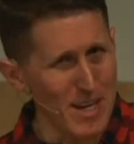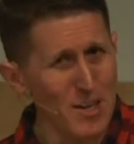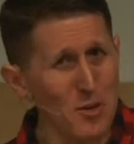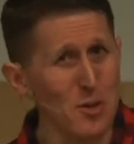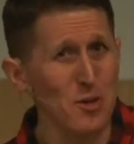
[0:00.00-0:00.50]
be
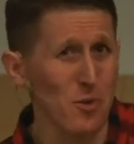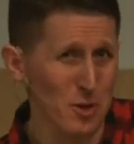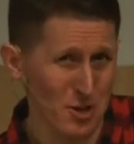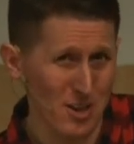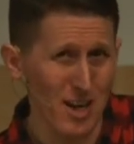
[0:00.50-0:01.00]
a good
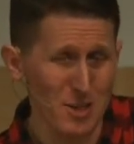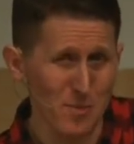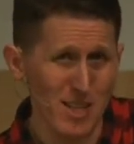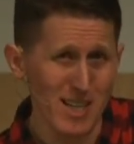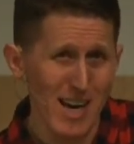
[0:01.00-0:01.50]
Christian
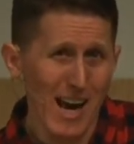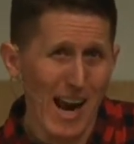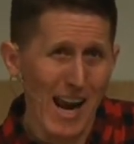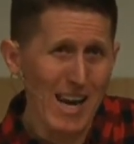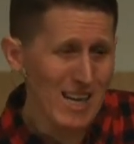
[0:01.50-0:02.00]
husband
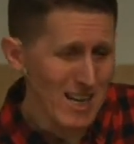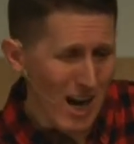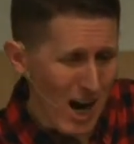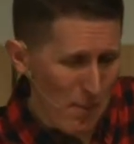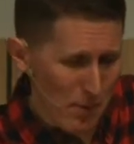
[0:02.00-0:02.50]
ended
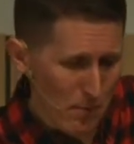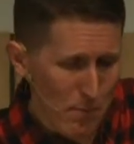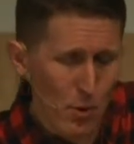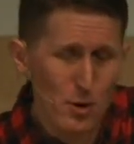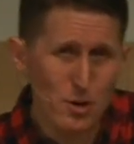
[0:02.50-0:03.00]
up
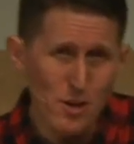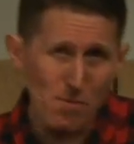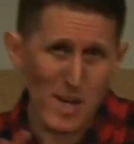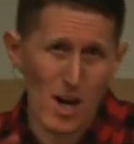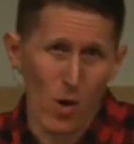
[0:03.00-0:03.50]

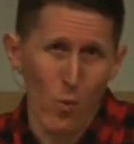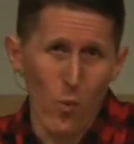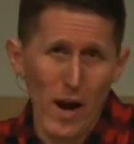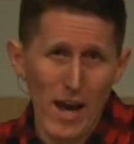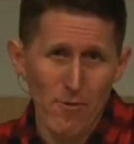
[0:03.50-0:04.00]
pushing me
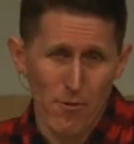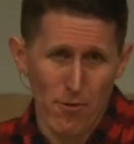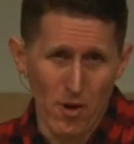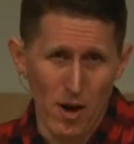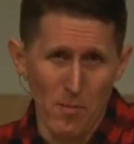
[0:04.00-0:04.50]
away
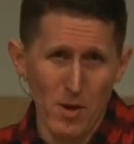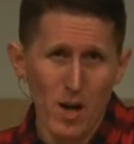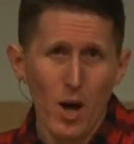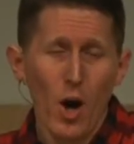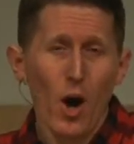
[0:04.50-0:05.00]
from
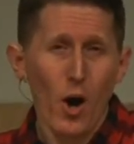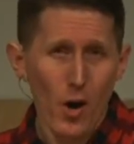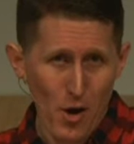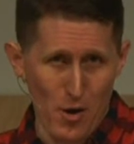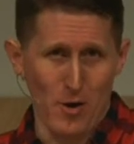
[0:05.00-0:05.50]

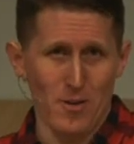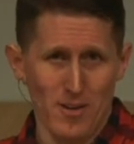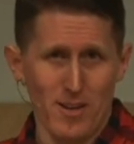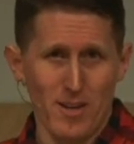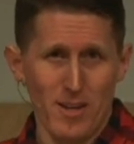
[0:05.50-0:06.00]
her.
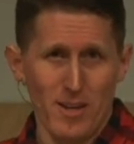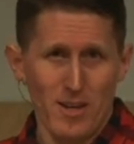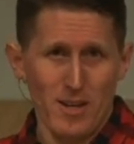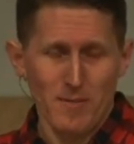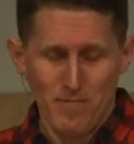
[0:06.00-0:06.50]

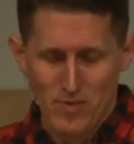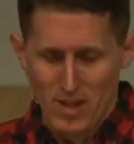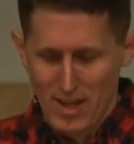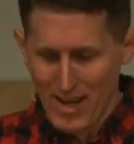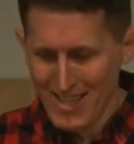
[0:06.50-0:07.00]

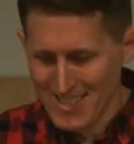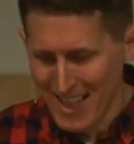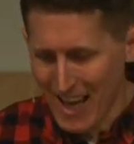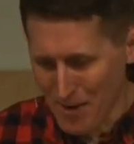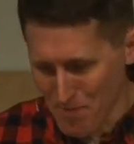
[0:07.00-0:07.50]
It's
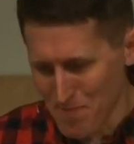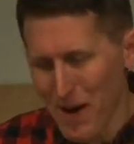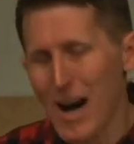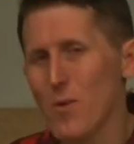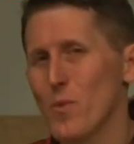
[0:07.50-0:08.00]
like
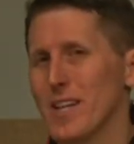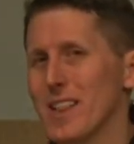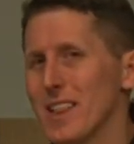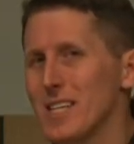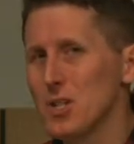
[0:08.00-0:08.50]
my
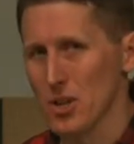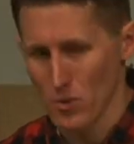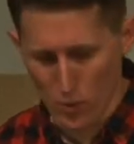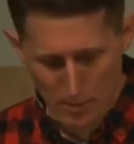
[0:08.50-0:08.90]
religion